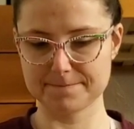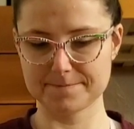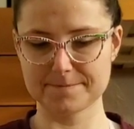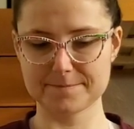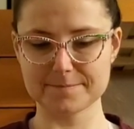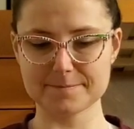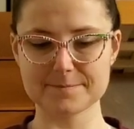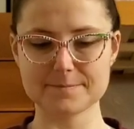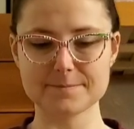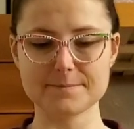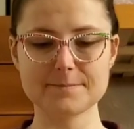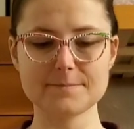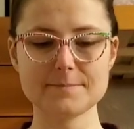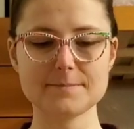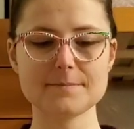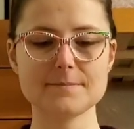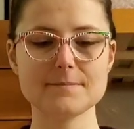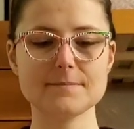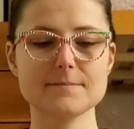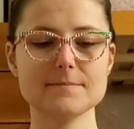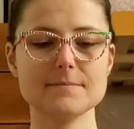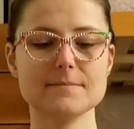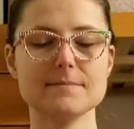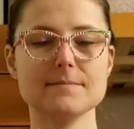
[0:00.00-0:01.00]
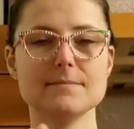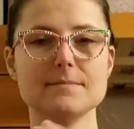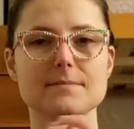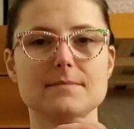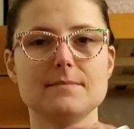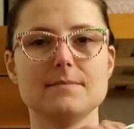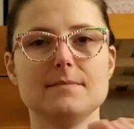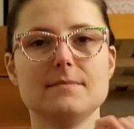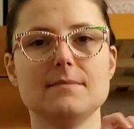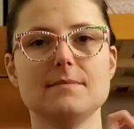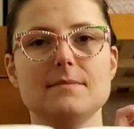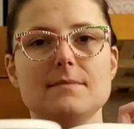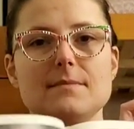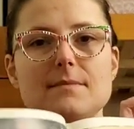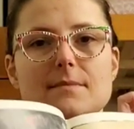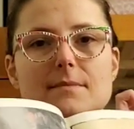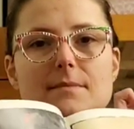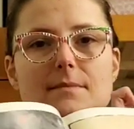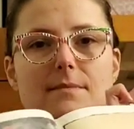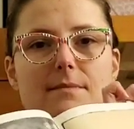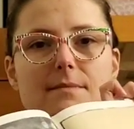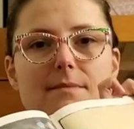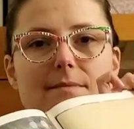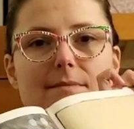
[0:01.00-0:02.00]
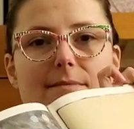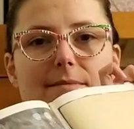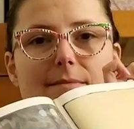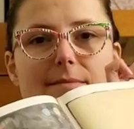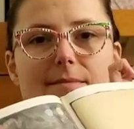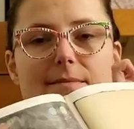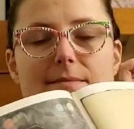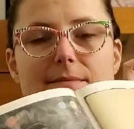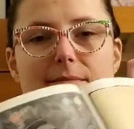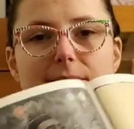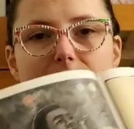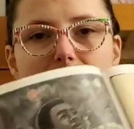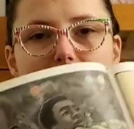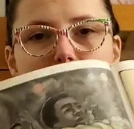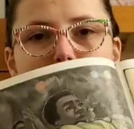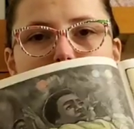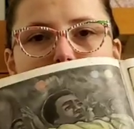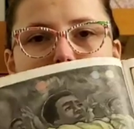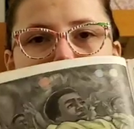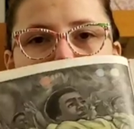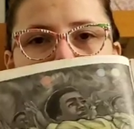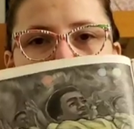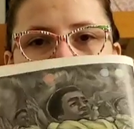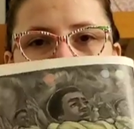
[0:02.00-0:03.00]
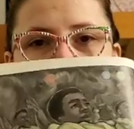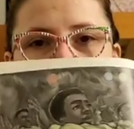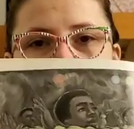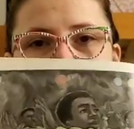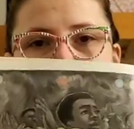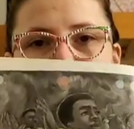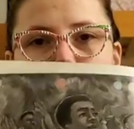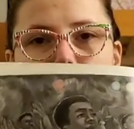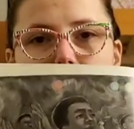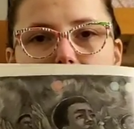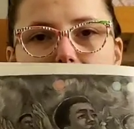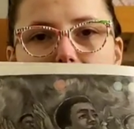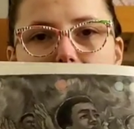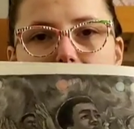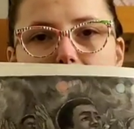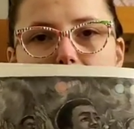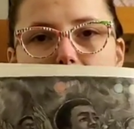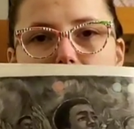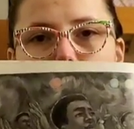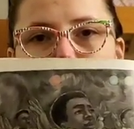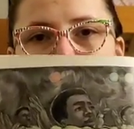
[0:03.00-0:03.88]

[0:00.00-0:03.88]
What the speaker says: Nobody speaks.